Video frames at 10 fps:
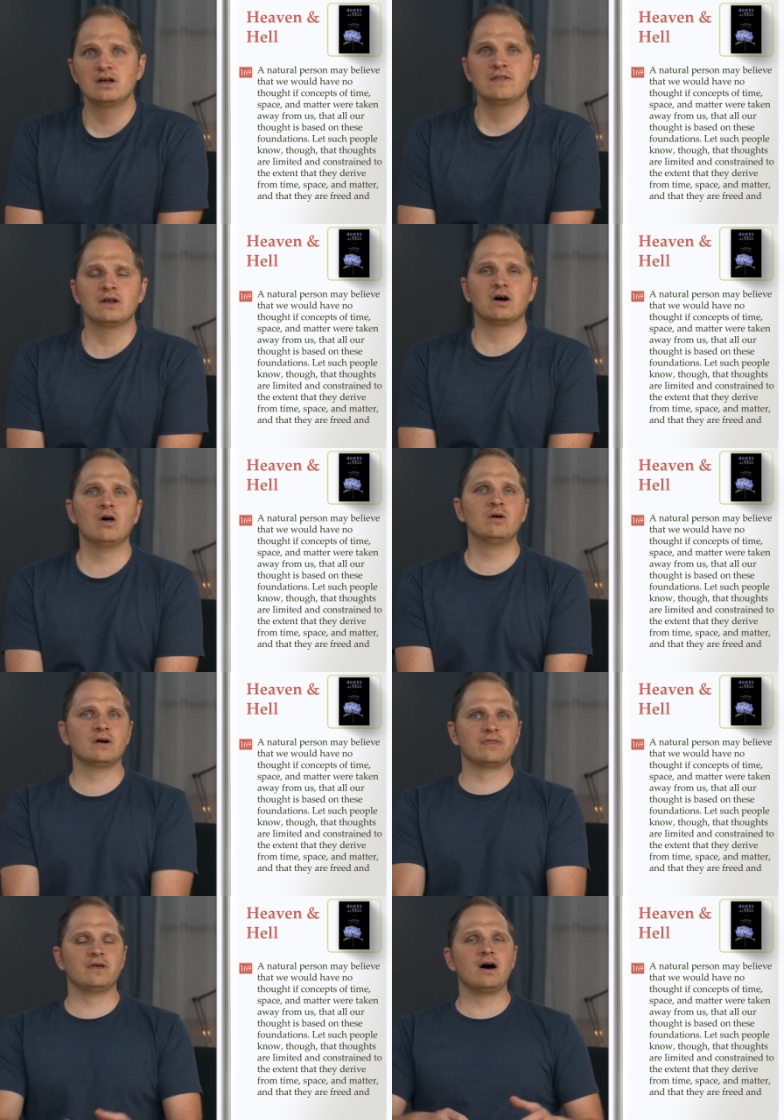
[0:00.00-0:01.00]
that all our
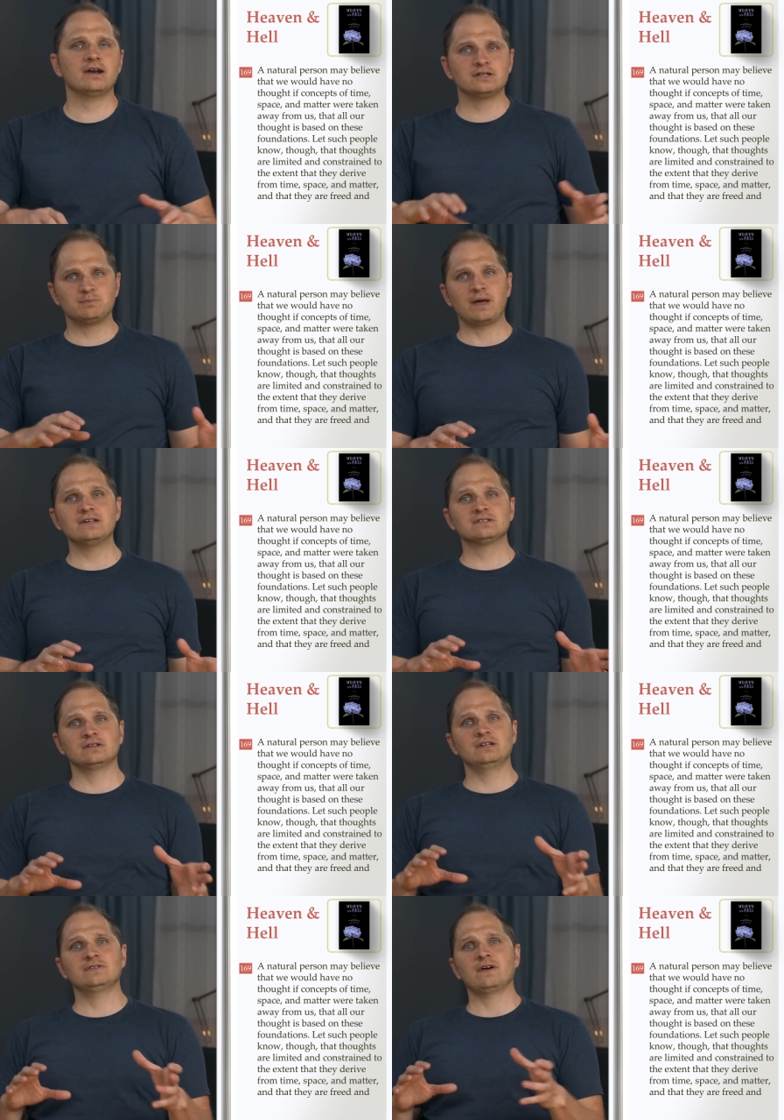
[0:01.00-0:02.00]
thought is based
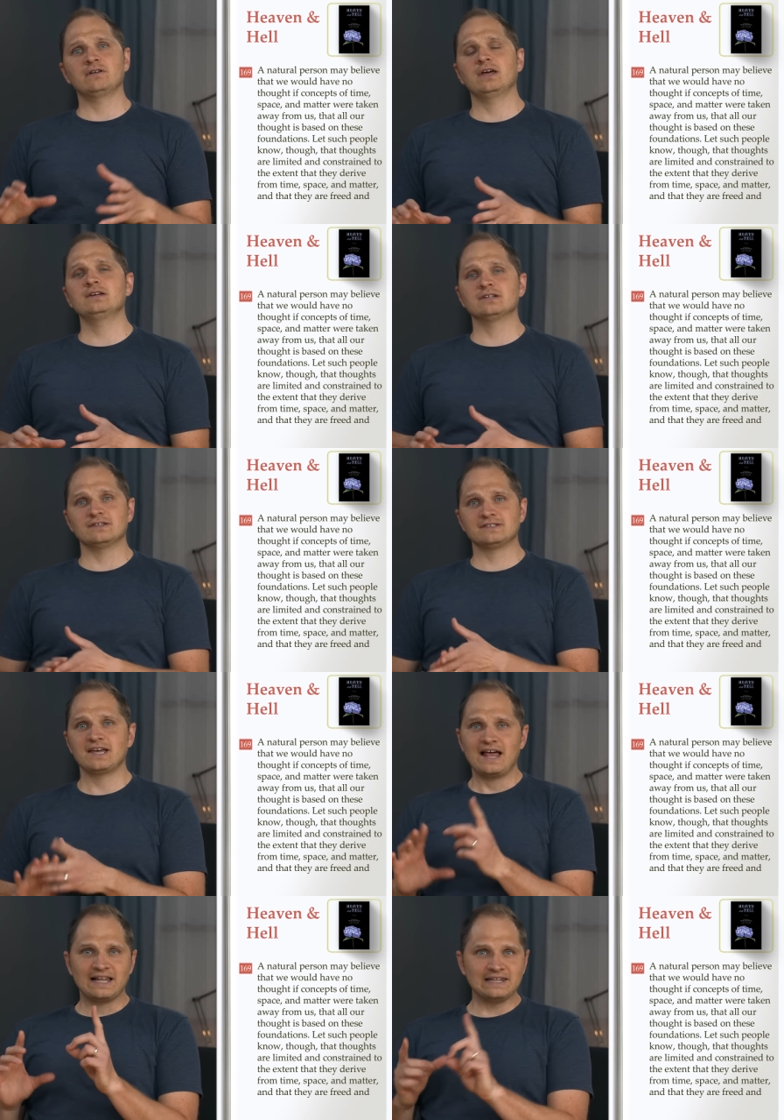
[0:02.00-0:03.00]
on these foundations.
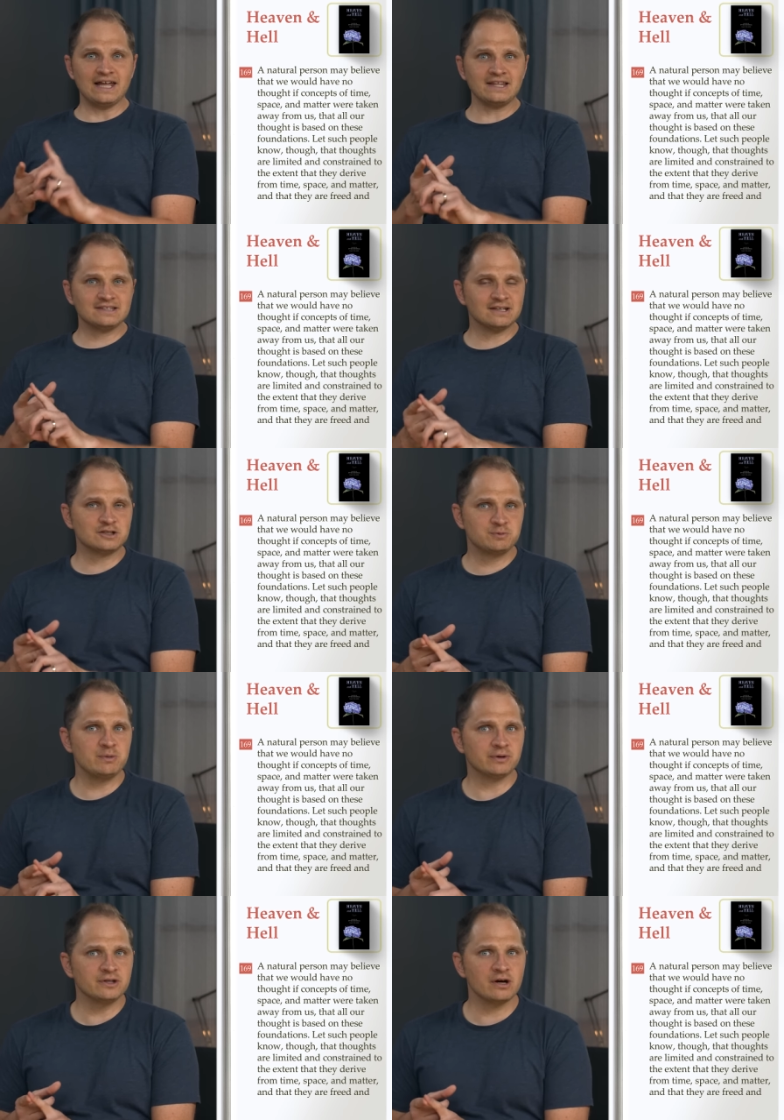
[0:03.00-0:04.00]
Let such
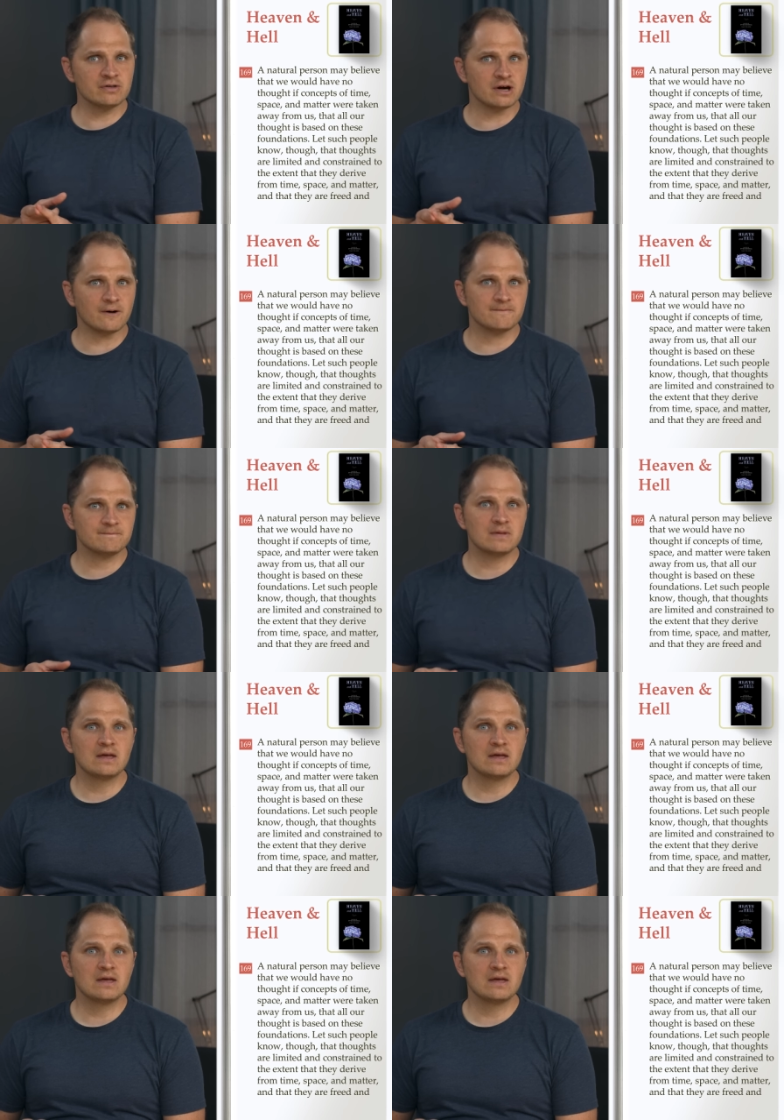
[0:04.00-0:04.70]
people know, though,